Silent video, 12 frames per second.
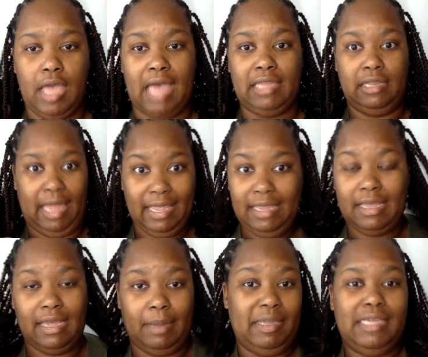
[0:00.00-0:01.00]
I like,
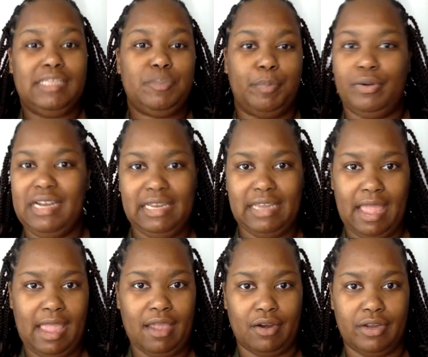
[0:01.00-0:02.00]
I mean, it's pretty
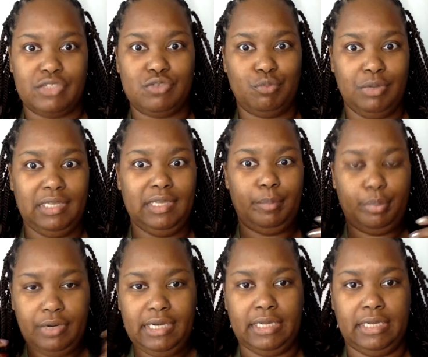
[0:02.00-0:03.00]
hair. It's really
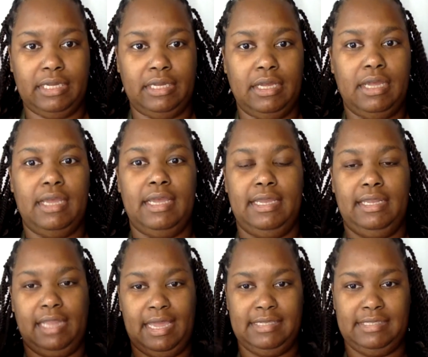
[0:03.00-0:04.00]
pretty. It
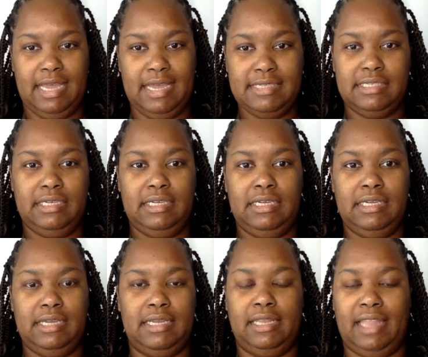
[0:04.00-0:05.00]
lays nicely,
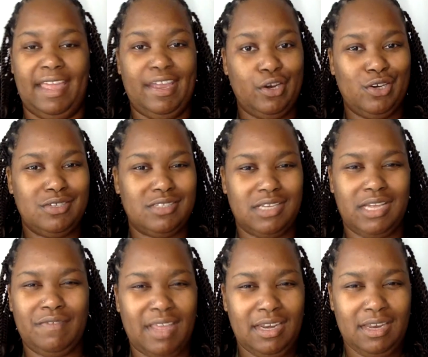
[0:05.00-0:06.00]
it layers. If
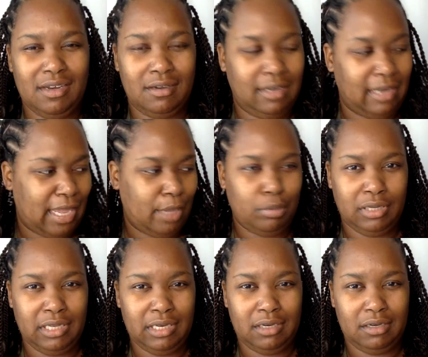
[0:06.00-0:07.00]
they didn't label
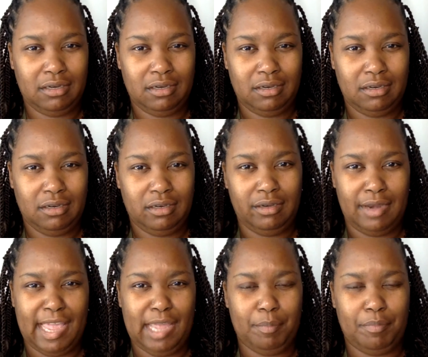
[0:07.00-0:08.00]
it
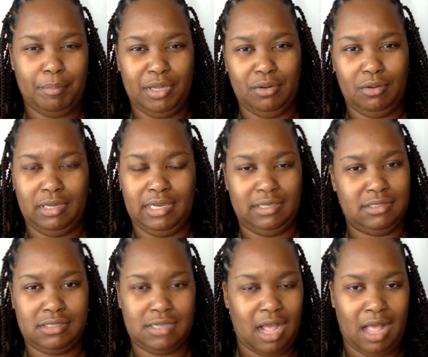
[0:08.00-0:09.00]
nape, middle, and
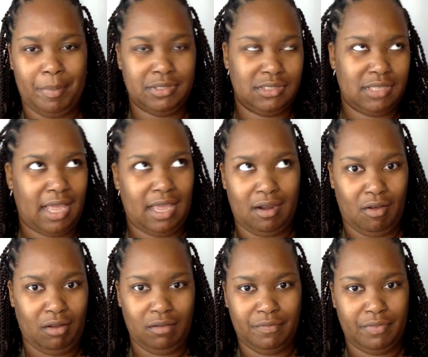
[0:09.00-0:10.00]
top and just had
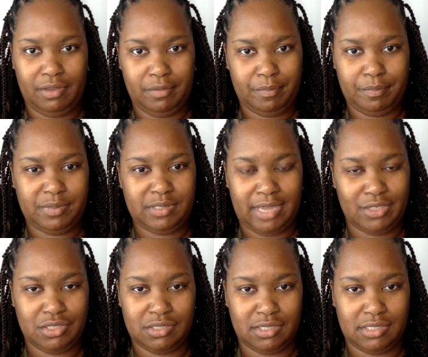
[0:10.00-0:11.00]
all of the
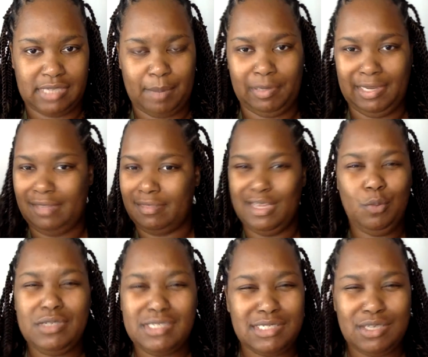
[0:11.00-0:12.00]
sections the same length, it
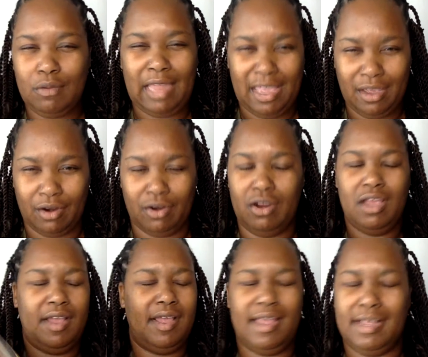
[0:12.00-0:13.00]
would still layer
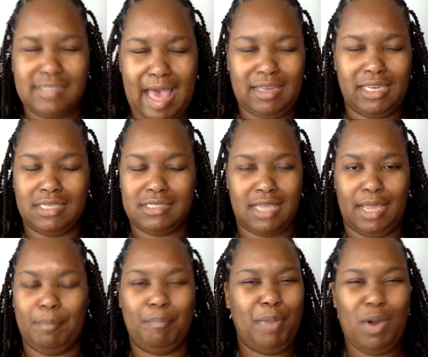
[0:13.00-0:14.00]
exactly the
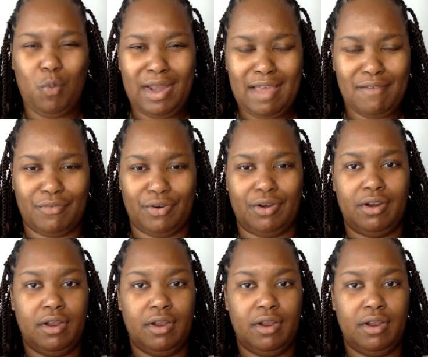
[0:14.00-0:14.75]
same, but whatever.